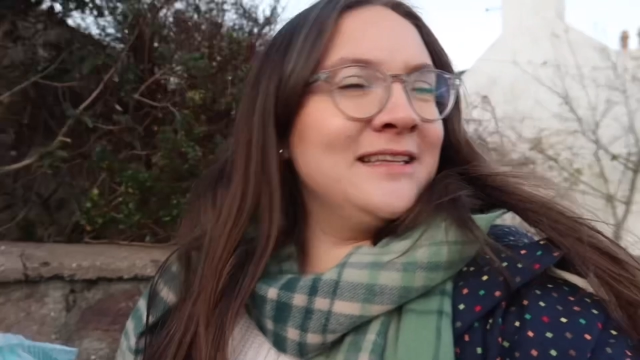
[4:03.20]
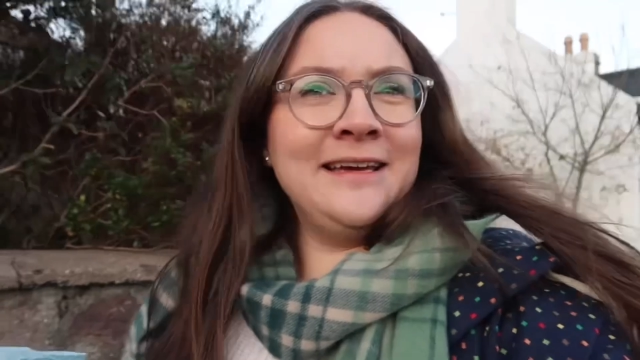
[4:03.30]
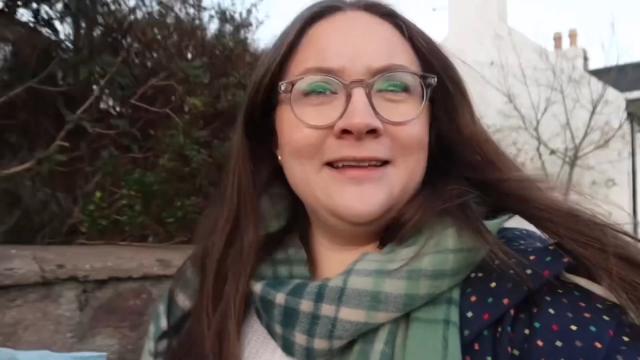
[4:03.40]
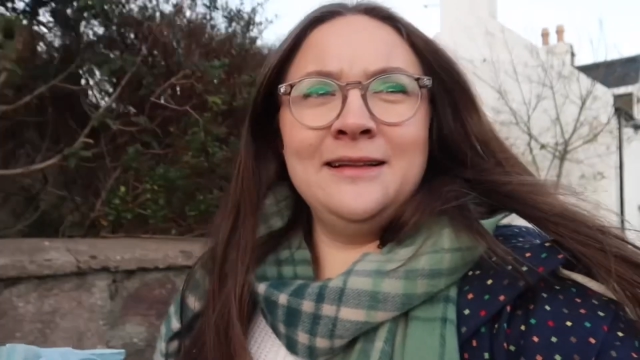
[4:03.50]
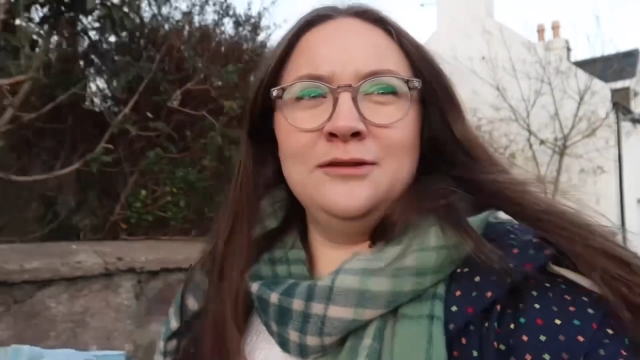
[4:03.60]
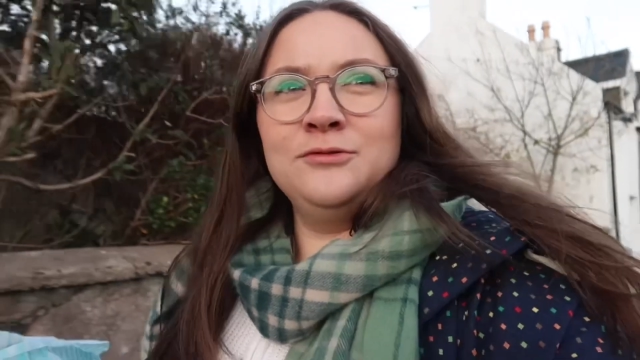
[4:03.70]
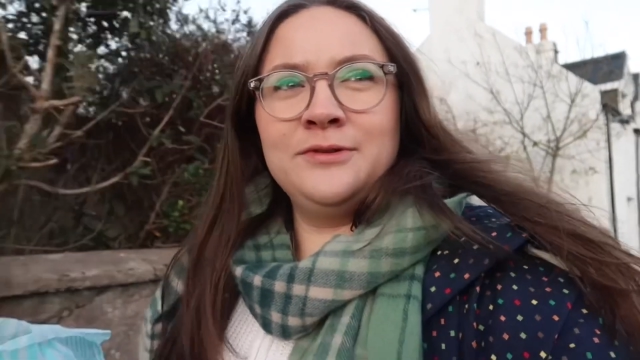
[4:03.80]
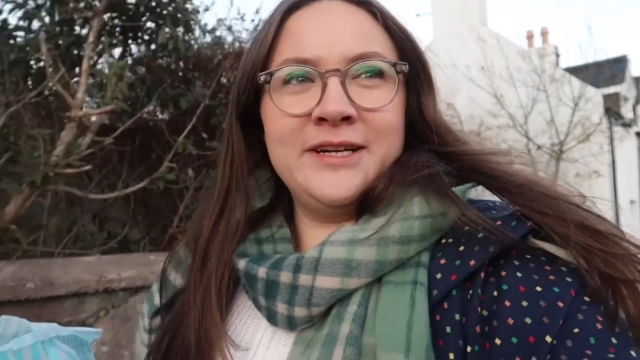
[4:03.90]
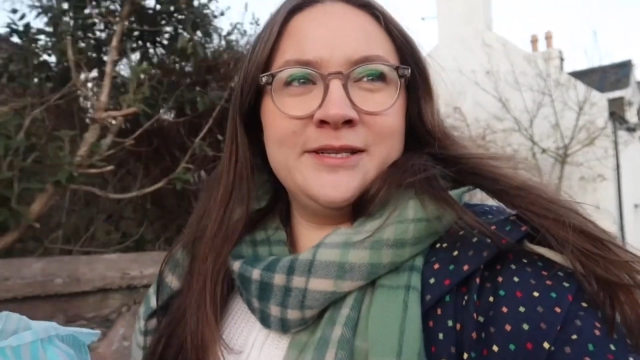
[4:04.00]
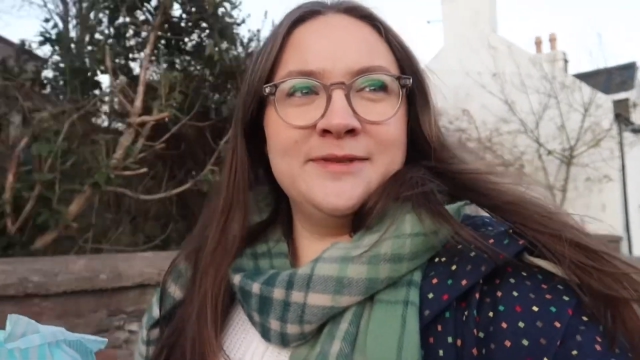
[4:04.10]
like little
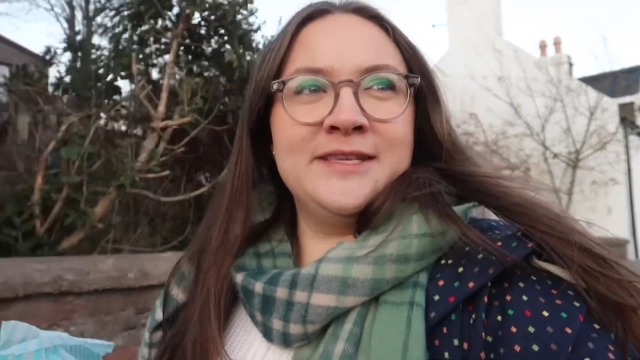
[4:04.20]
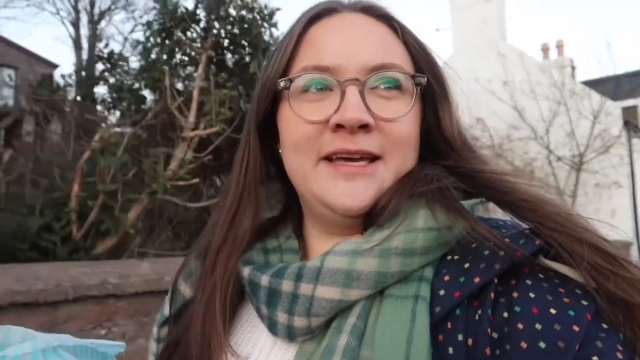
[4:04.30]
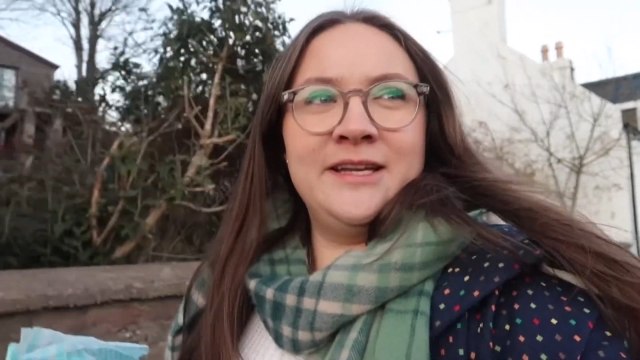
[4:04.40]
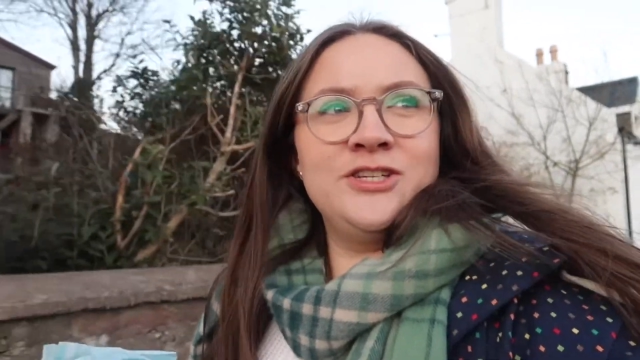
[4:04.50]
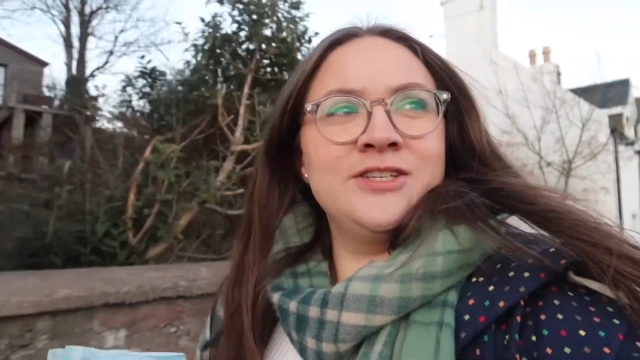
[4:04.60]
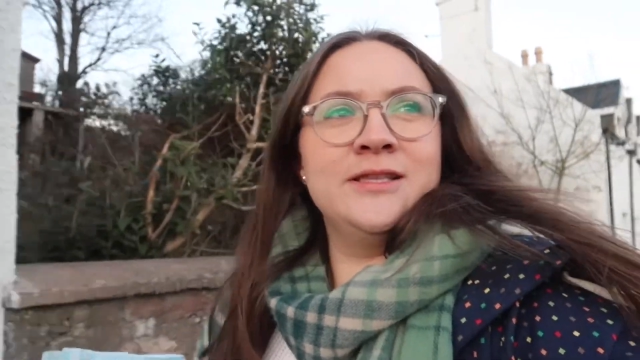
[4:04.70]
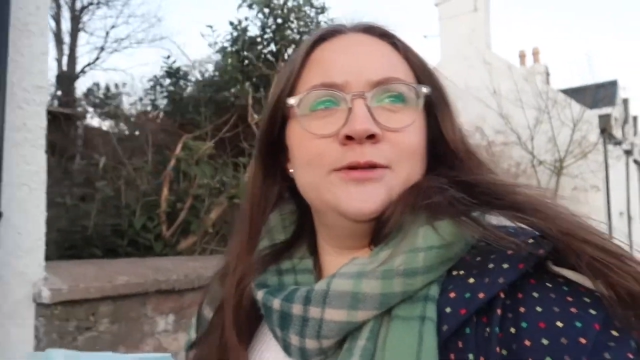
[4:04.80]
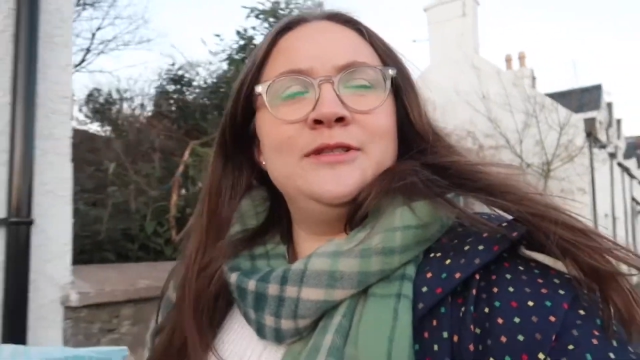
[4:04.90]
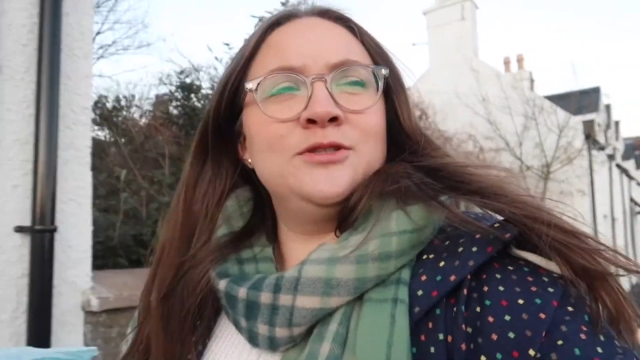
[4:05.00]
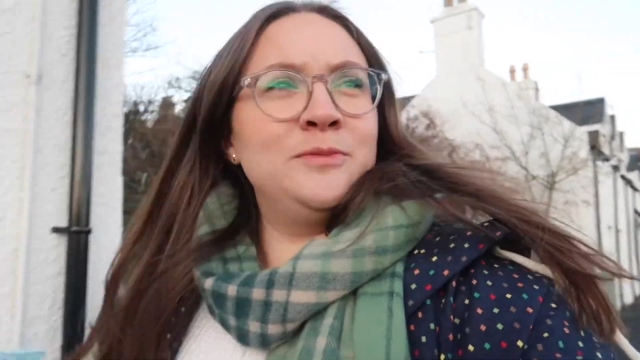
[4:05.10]
Christmas decorations in
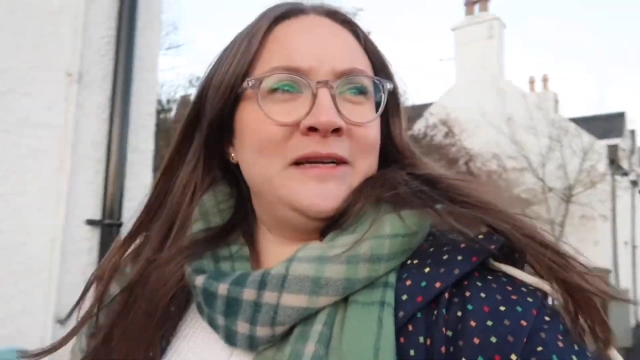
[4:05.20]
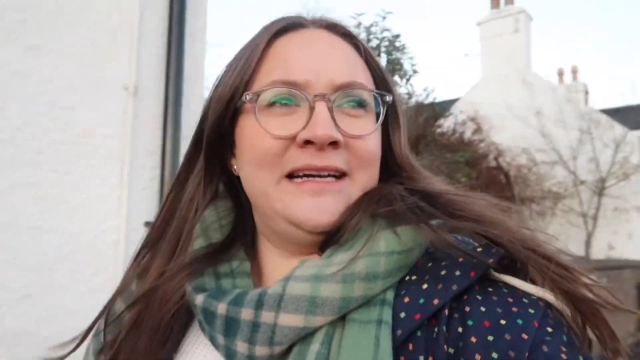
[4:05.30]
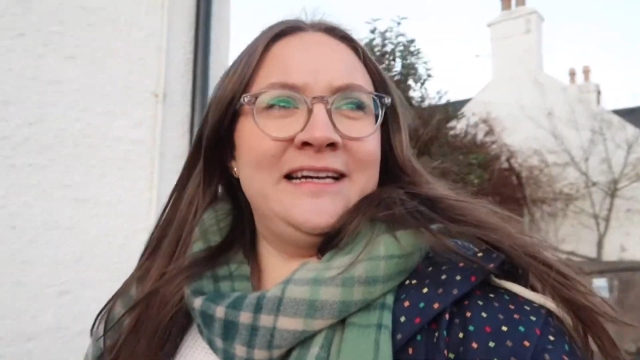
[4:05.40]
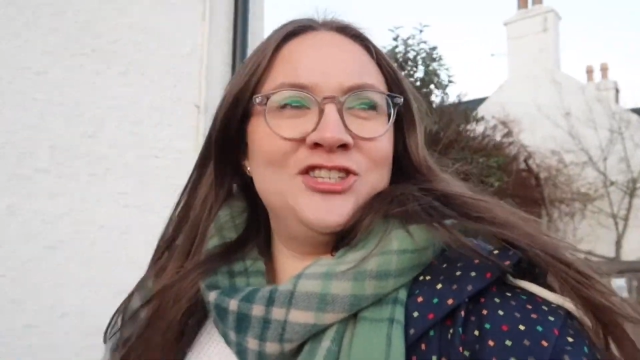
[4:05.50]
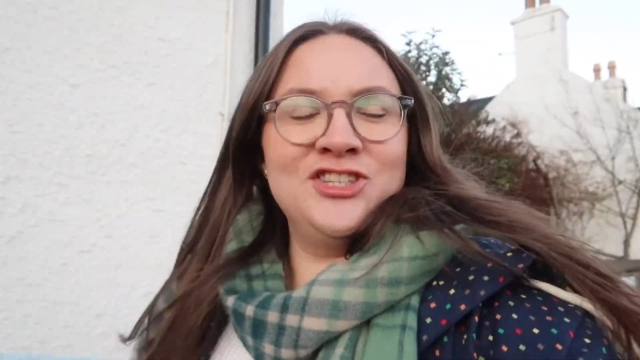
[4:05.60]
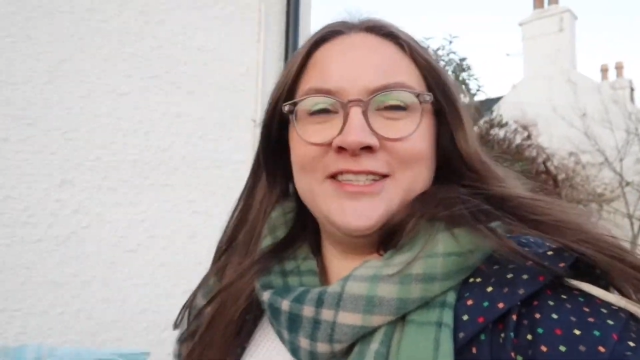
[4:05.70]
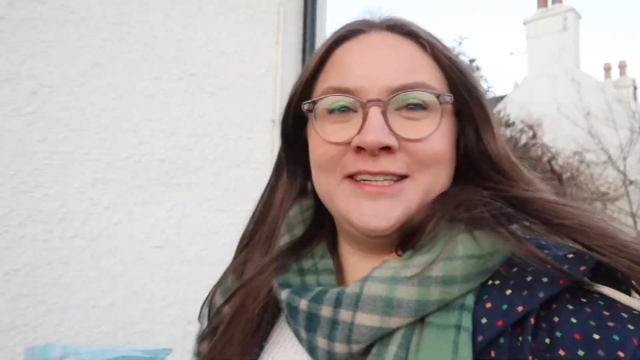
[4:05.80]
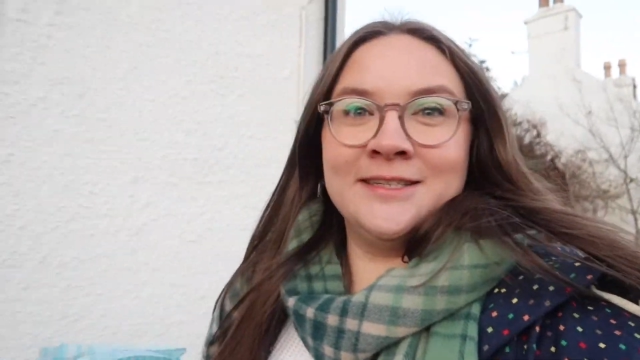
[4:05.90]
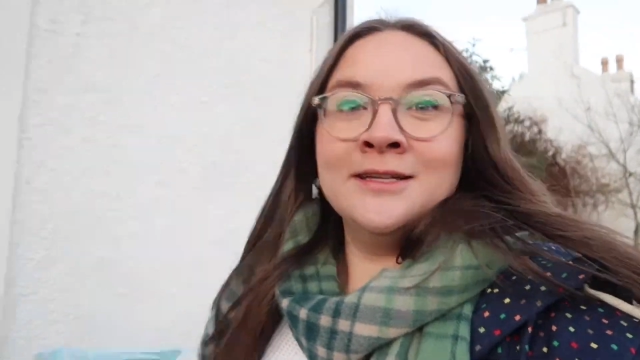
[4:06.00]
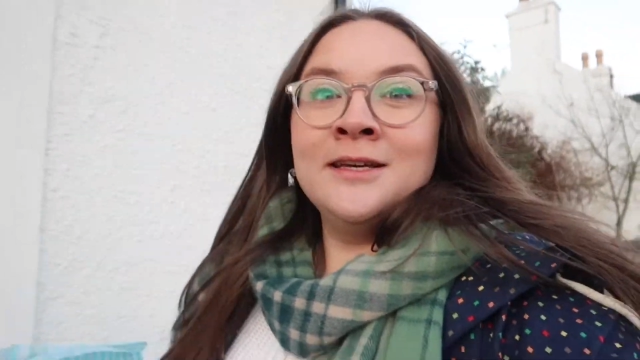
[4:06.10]
the window, but I actually
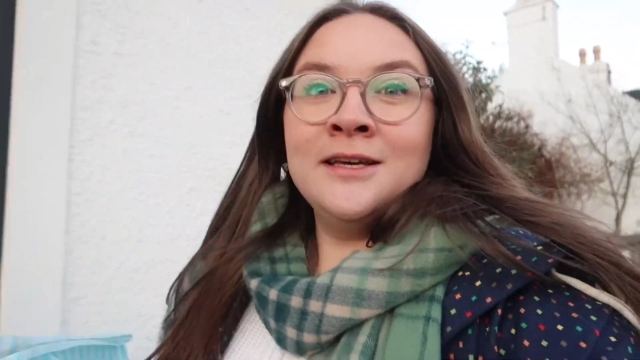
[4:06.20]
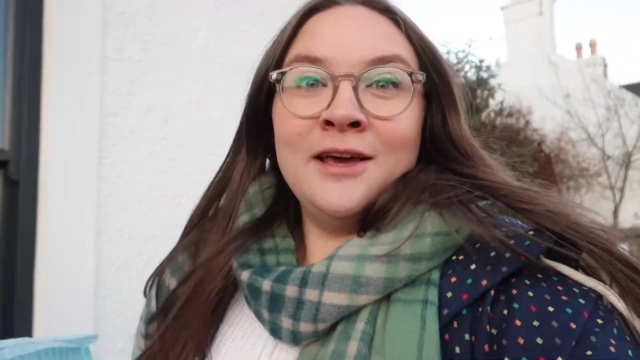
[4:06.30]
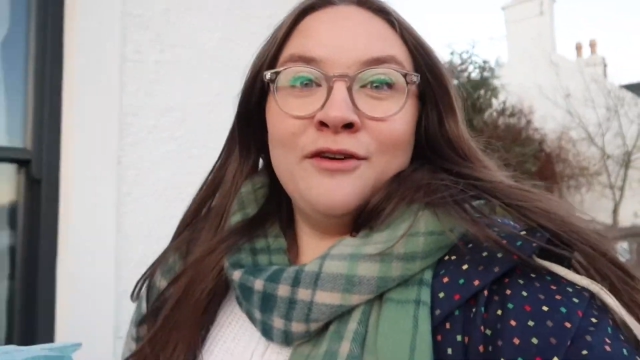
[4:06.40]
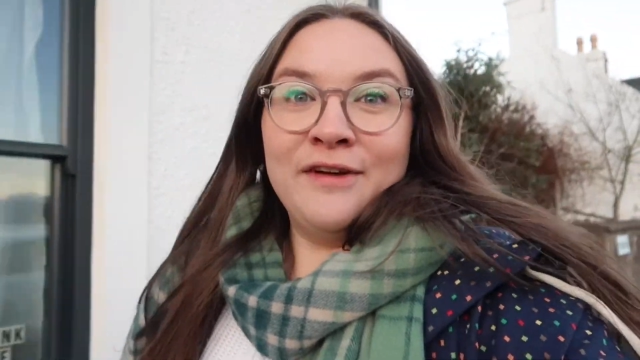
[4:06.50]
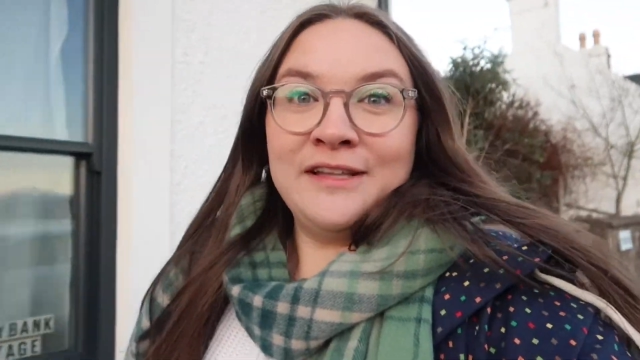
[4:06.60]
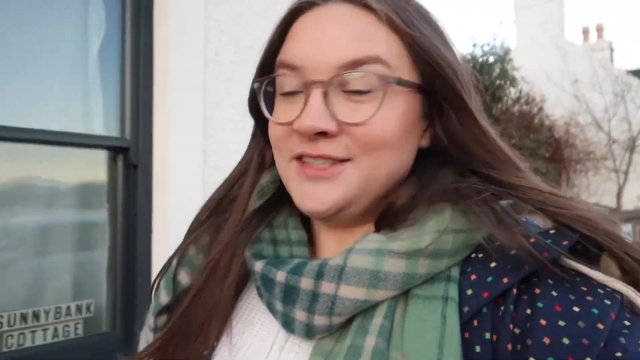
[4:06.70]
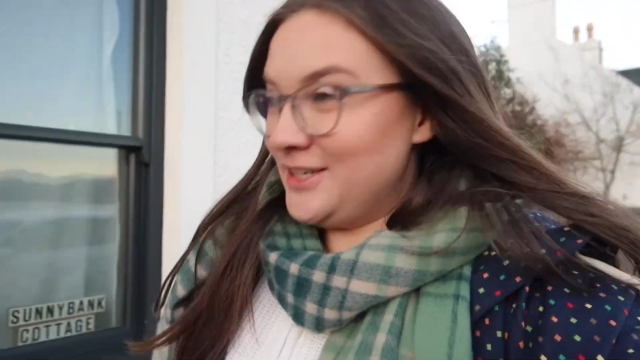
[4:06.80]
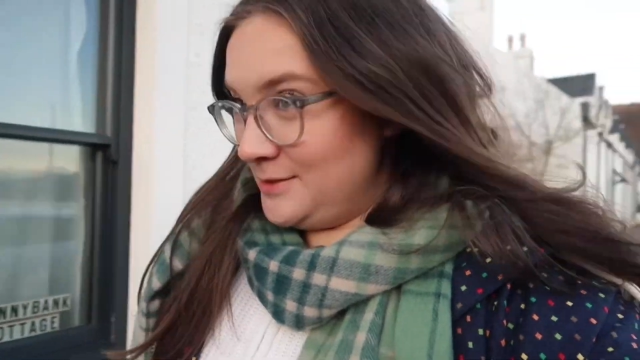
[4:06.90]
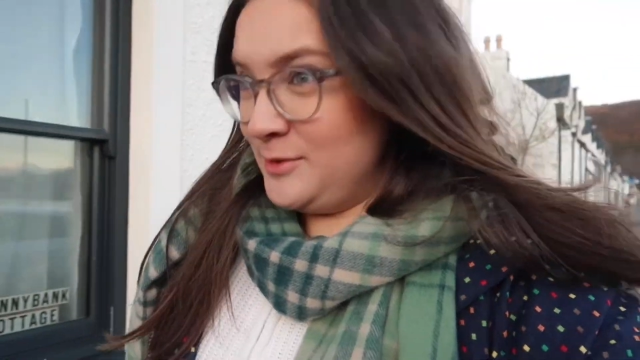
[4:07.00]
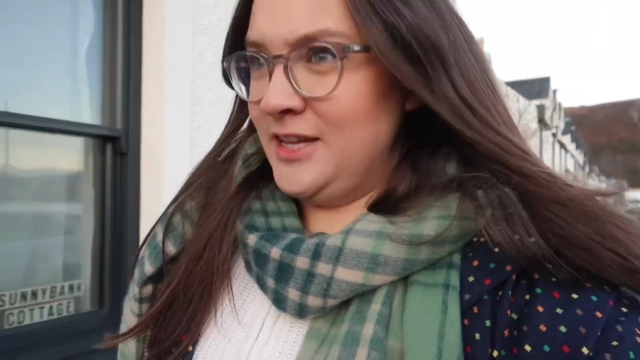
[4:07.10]
didn't find a
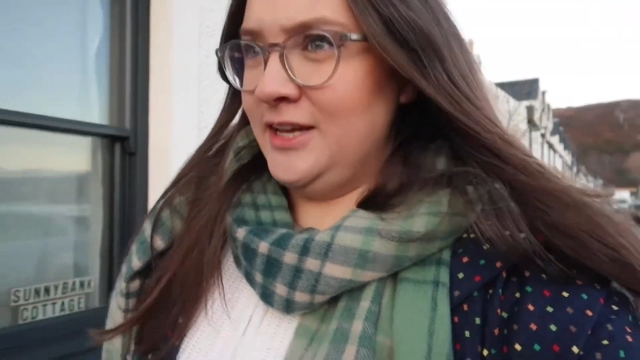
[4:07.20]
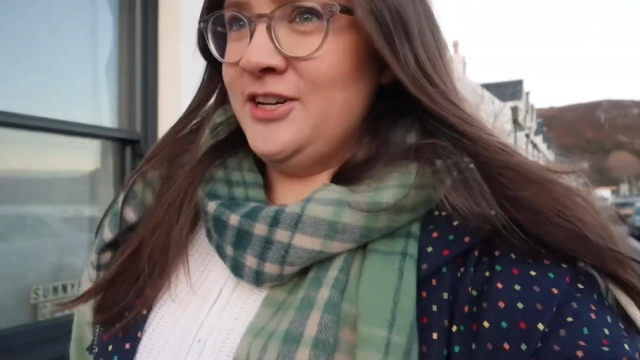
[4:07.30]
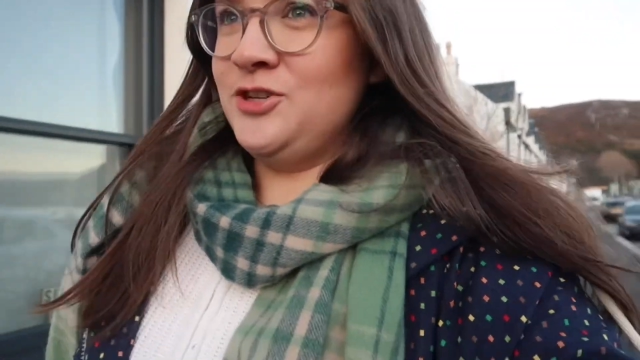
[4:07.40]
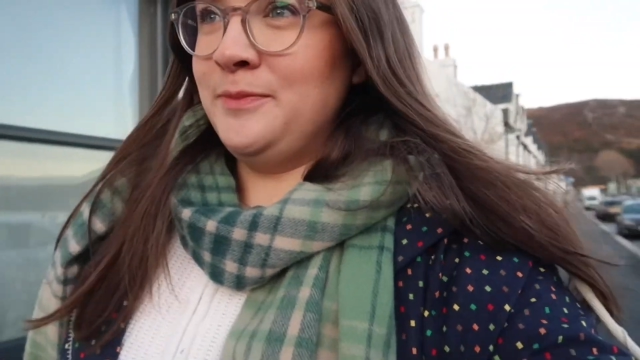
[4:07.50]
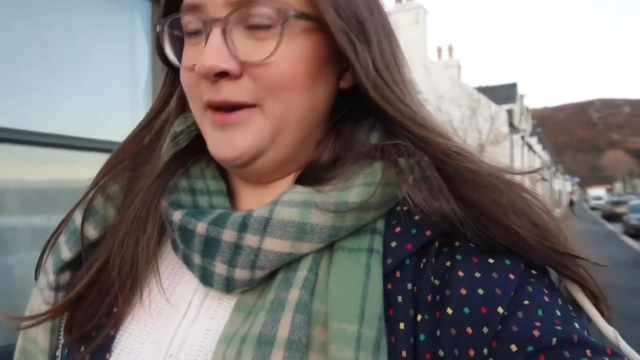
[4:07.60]
Christmas decoration.